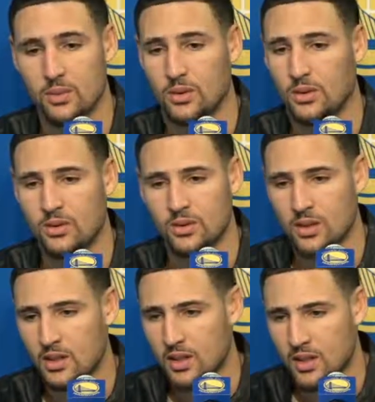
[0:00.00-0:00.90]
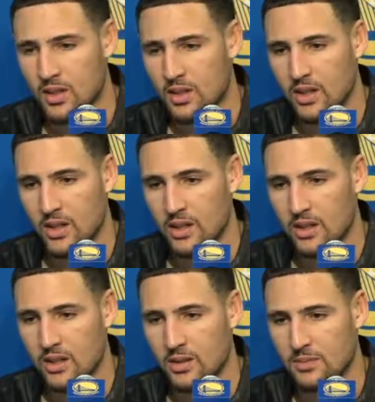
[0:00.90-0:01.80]
world,
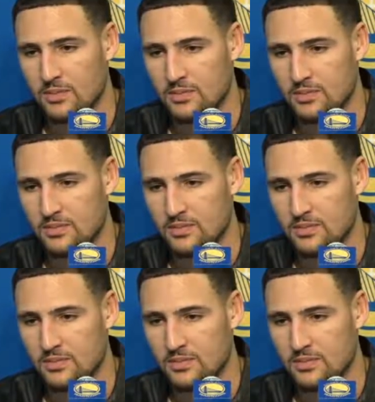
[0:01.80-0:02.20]
and um,